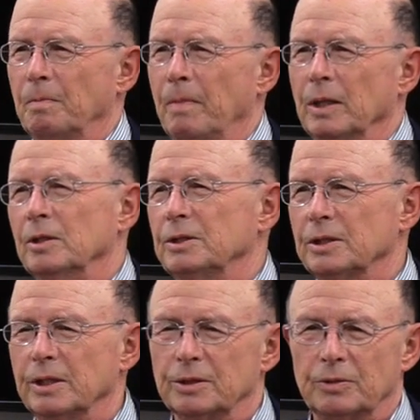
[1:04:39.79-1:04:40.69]

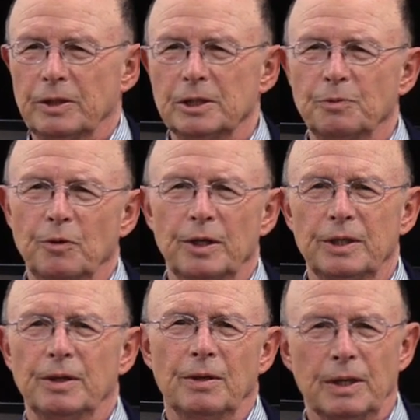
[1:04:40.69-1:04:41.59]
melons get
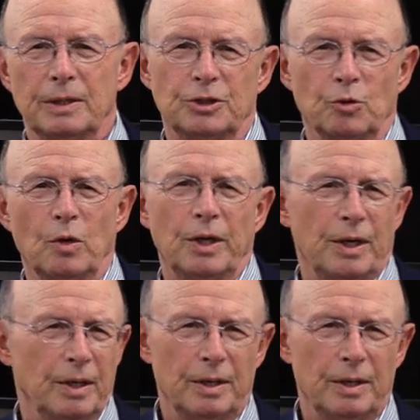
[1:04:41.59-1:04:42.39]
transported to Jordan.